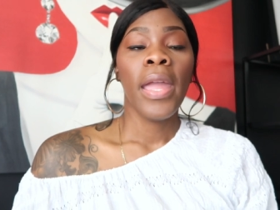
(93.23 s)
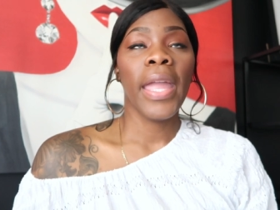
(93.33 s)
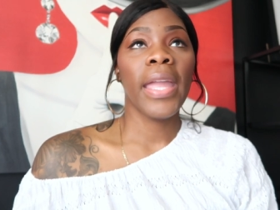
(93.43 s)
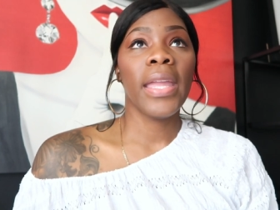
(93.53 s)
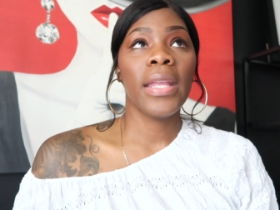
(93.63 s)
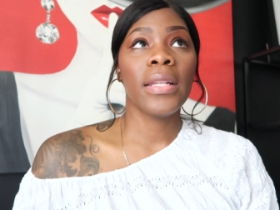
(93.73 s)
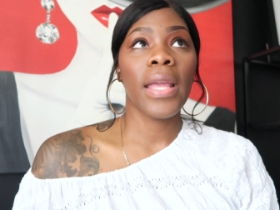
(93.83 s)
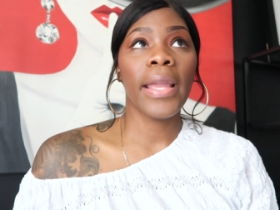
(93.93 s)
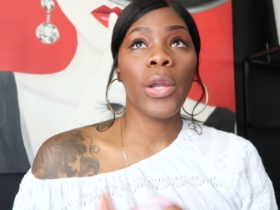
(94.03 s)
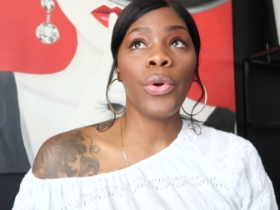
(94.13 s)
And
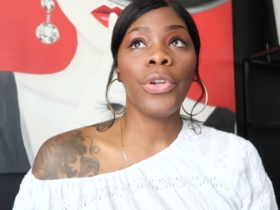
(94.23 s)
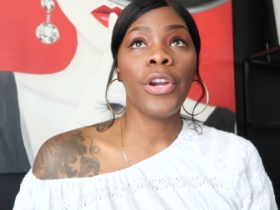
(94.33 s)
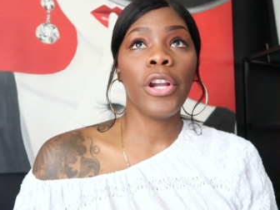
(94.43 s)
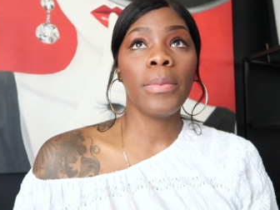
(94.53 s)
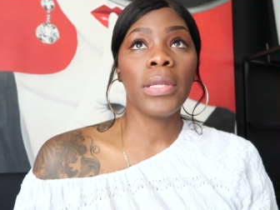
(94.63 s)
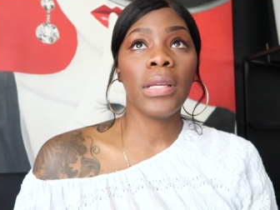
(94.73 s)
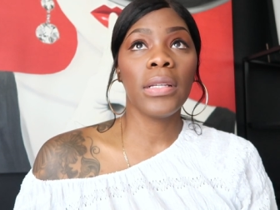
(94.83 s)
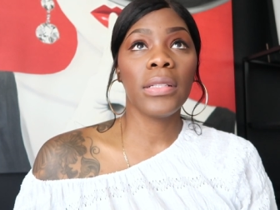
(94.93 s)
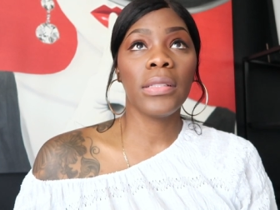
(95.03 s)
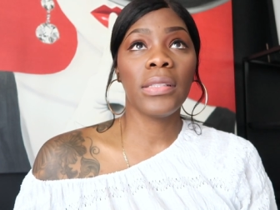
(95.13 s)
I go to her
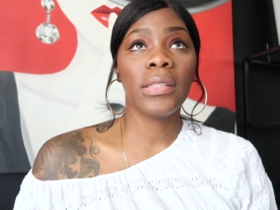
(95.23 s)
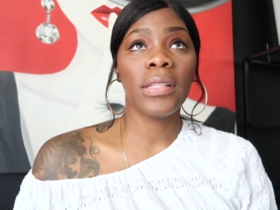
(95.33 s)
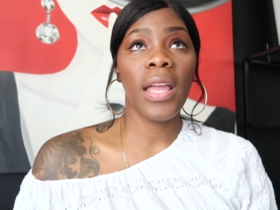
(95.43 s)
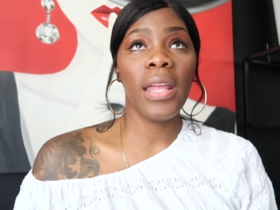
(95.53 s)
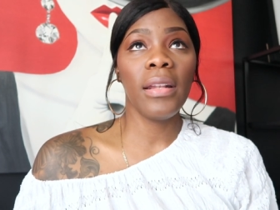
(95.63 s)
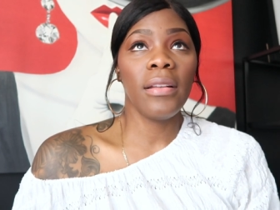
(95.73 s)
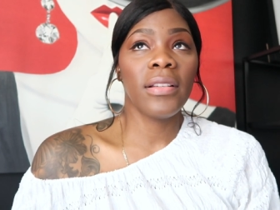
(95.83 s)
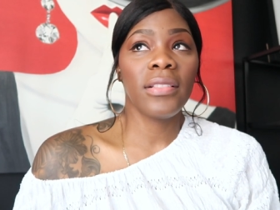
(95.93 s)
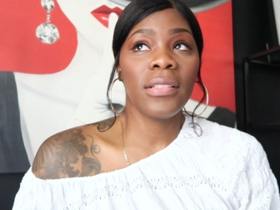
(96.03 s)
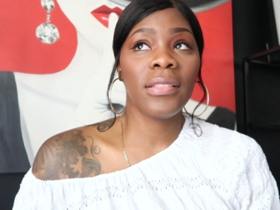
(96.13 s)
because I don't
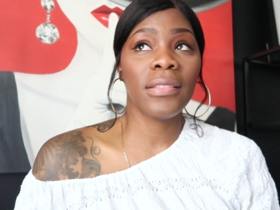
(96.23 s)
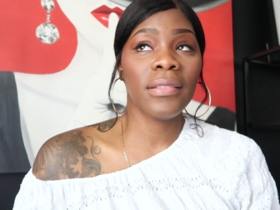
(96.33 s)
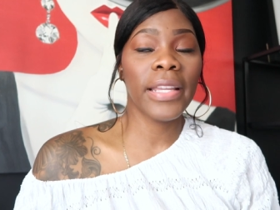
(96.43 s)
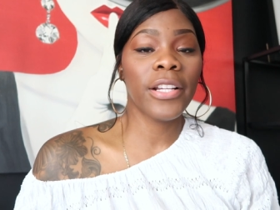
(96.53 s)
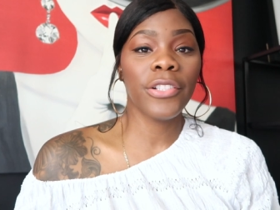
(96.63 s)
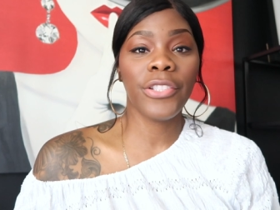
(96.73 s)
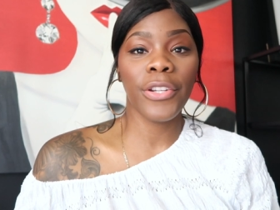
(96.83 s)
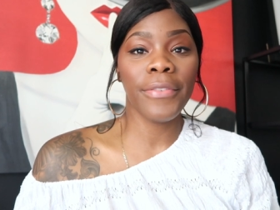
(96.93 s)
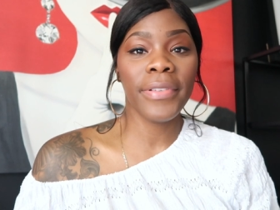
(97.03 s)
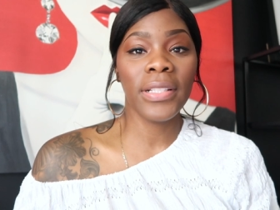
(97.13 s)
know, it's just like her
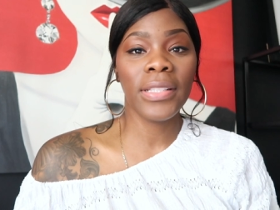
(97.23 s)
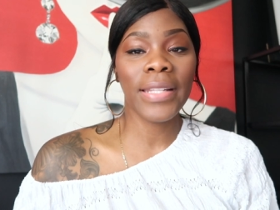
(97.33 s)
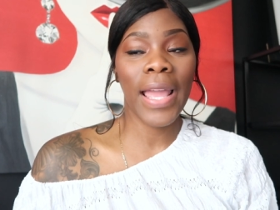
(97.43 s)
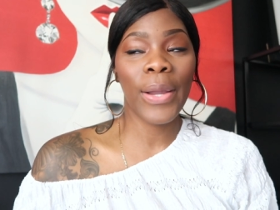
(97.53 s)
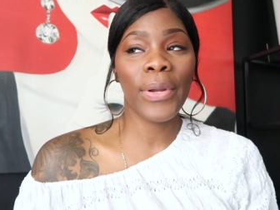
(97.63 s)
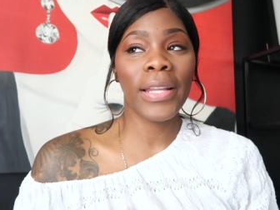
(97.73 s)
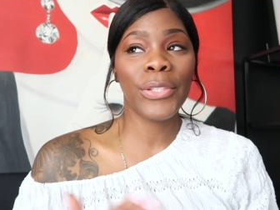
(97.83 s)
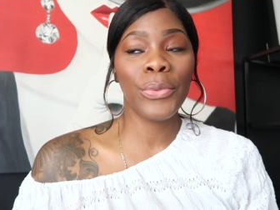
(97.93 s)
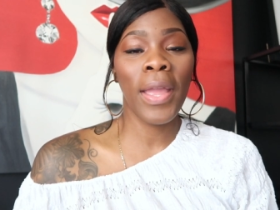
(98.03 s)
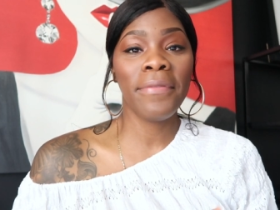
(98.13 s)
service. Now, I
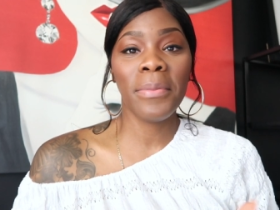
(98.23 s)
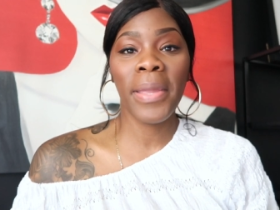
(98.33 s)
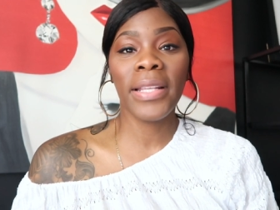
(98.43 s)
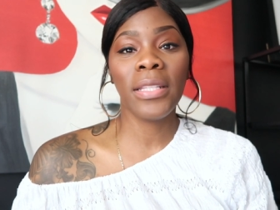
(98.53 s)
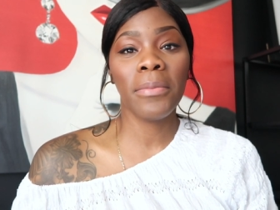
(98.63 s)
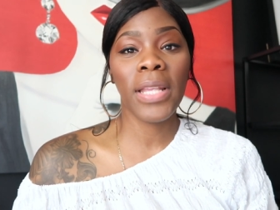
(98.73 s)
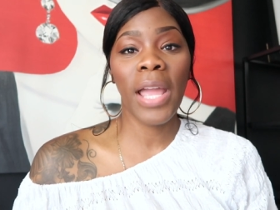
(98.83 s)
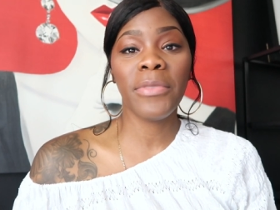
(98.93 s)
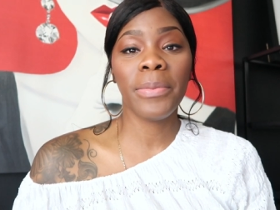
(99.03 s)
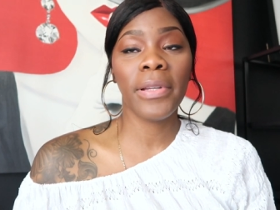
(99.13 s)
do have to pay
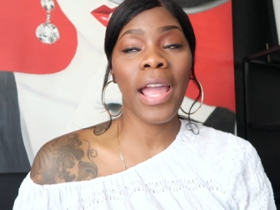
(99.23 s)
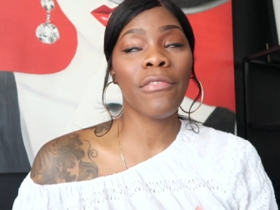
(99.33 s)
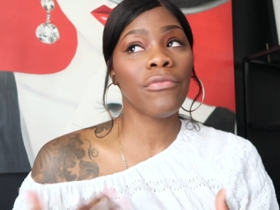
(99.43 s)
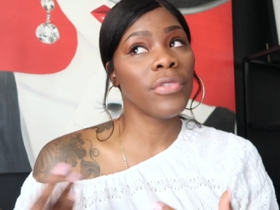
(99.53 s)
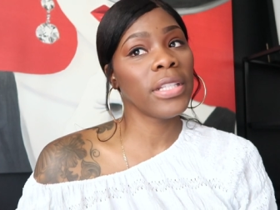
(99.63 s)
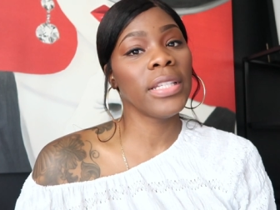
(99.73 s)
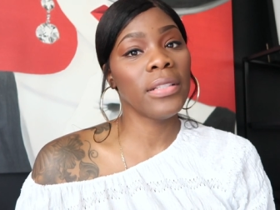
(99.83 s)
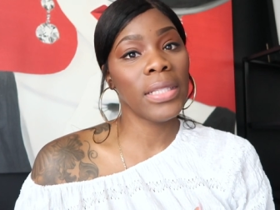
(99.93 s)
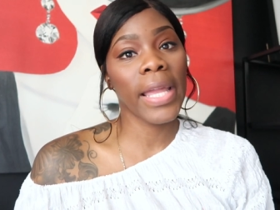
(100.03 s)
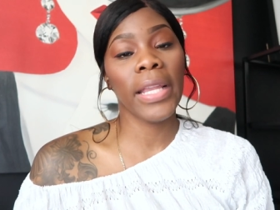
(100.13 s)
sometimes, but I really
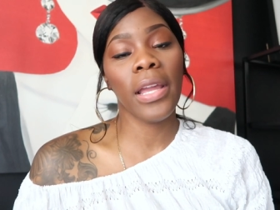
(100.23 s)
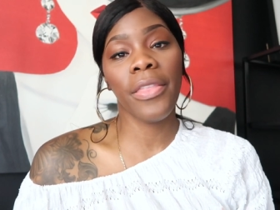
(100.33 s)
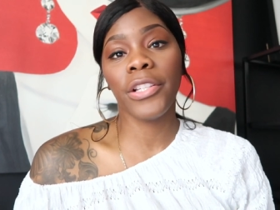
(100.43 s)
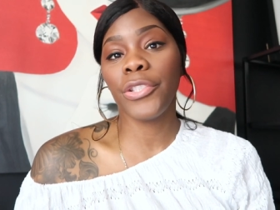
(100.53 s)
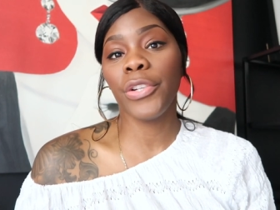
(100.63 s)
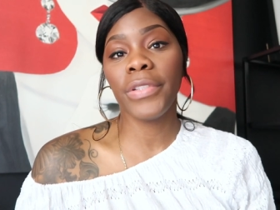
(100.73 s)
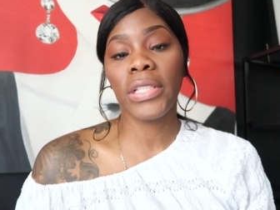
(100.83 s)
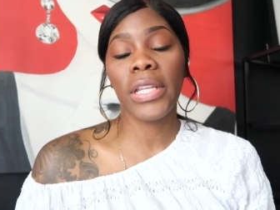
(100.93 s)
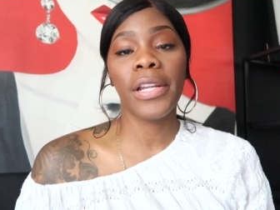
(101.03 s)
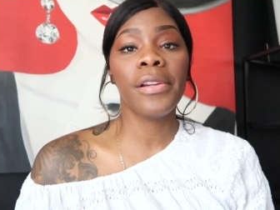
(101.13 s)
like the service
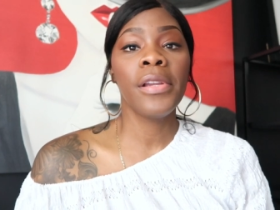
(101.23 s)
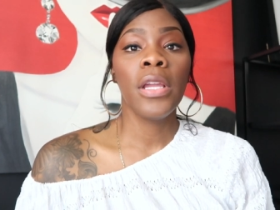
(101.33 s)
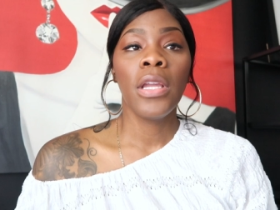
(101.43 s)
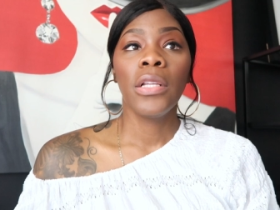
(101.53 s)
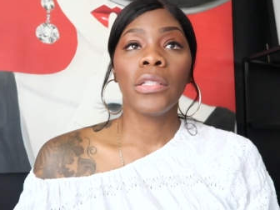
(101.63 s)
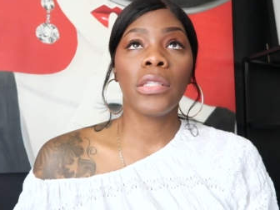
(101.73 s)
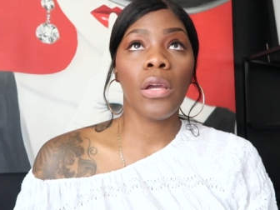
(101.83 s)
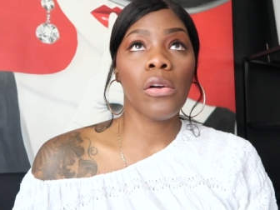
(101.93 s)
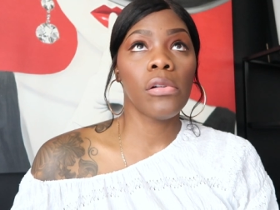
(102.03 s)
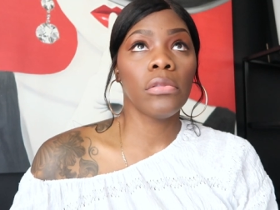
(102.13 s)
there.
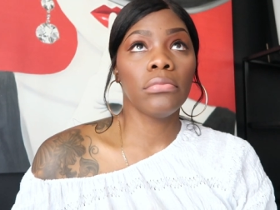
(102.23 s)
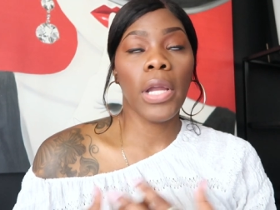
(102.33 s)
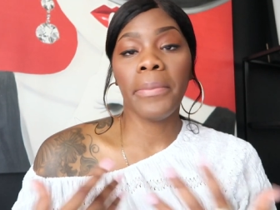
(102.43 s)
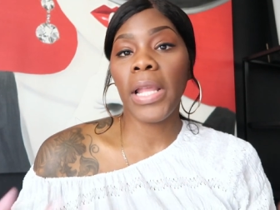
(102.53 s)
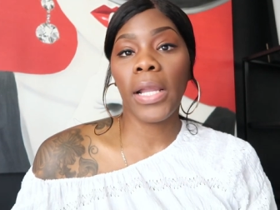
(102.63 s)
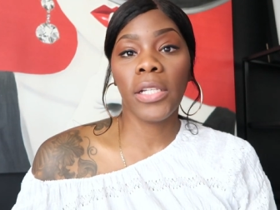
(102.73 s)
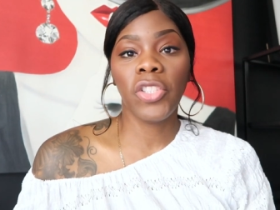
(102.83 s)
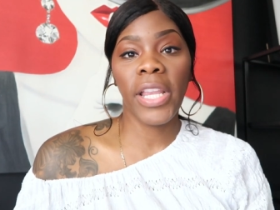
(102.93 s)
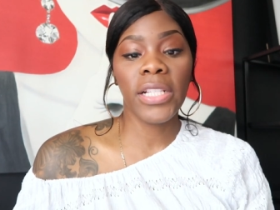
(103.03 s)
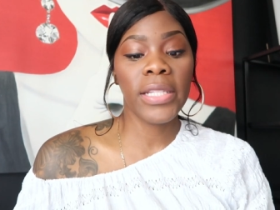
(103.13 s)
So I'm not gonna
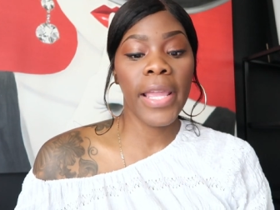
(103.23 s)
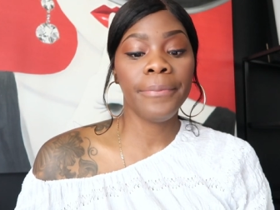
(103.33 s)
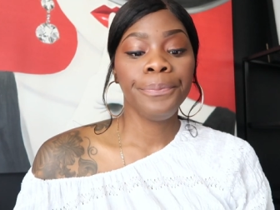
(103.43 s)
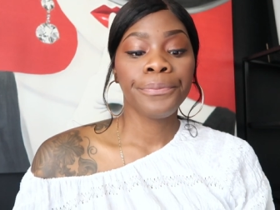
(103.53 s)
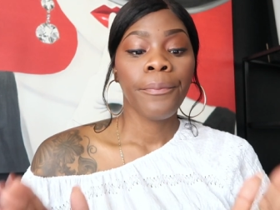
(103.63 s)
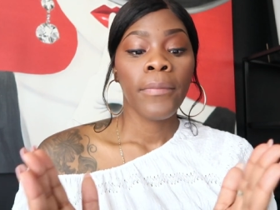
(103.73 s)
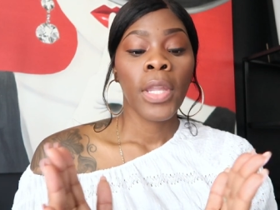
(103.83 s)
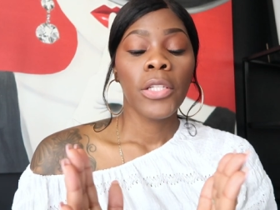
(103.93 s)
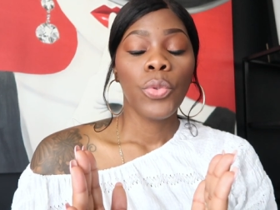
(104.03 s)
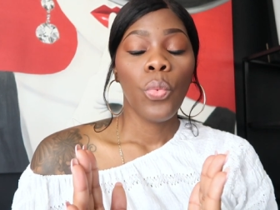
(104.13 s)
change that.
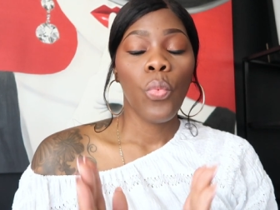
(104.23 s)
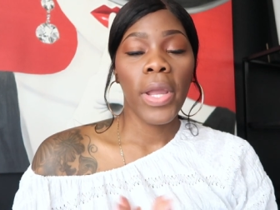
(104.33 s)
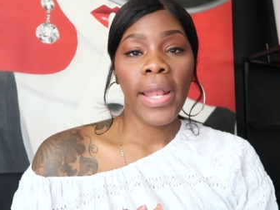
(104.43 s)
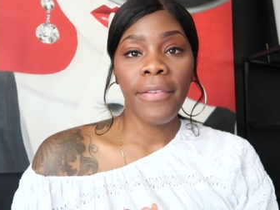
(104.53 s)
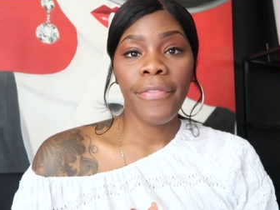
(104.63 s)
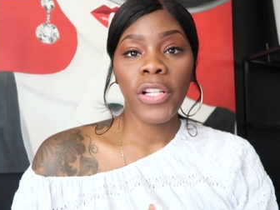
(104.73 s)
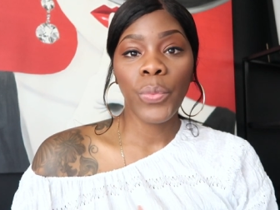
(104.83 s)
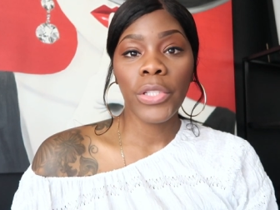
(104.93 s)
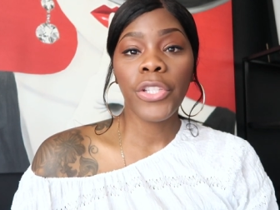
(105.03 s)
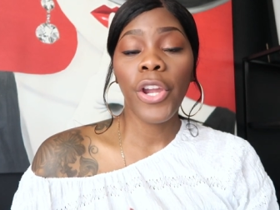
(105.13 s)
When I first
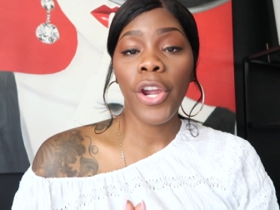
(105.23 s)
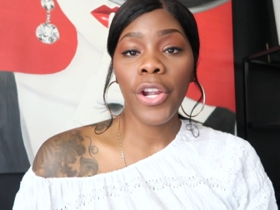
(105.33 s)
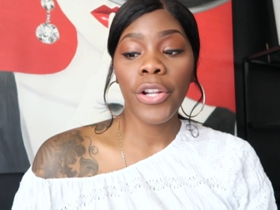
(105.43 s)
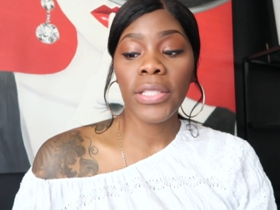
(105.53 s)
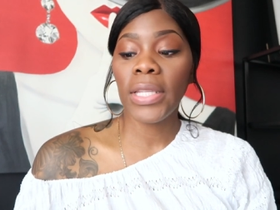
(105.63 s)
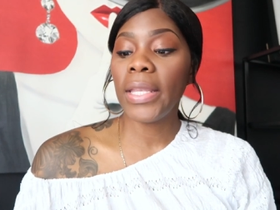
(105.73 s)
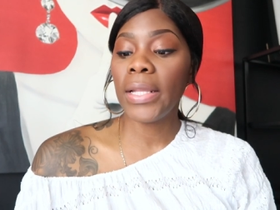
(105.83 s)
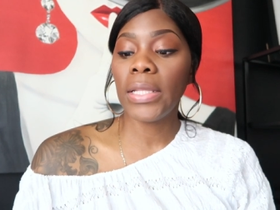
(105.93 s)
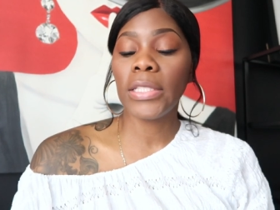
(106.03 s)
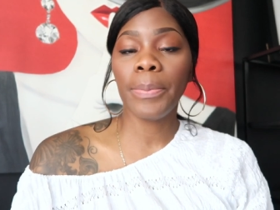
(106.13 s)
went to her to
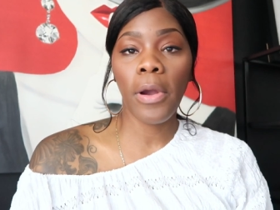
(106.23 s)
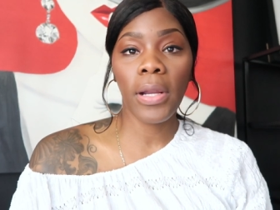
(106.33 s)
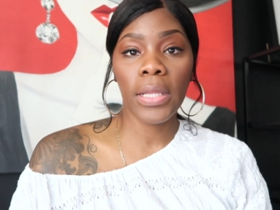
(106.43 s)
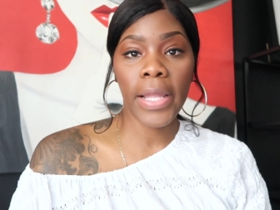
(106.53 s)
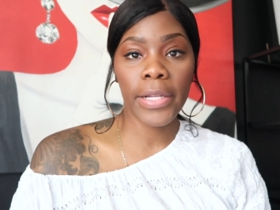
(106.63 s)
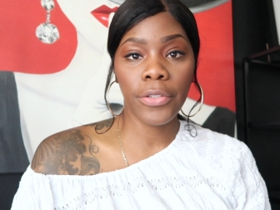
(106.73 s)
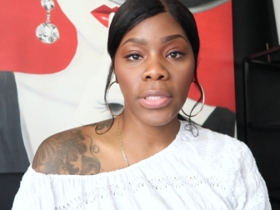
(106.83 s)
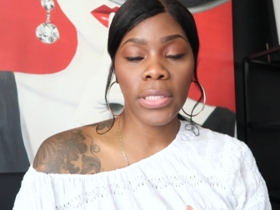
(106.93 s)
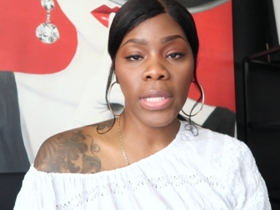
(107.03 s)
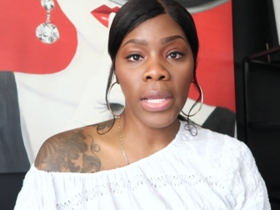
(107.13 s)
get the Spark
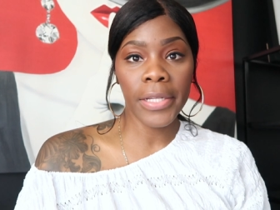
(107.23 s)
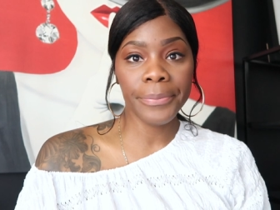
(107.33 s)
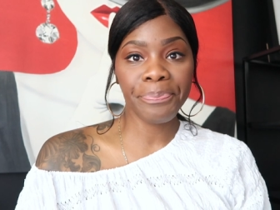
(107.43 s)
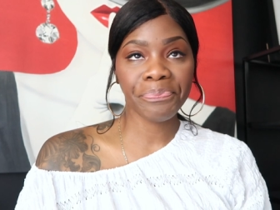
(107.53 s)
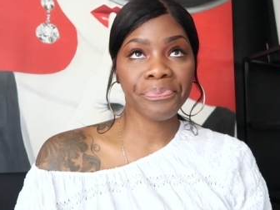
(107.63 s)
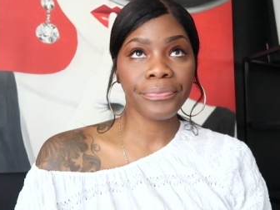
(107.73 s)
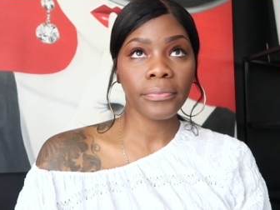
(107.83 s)
aligners done,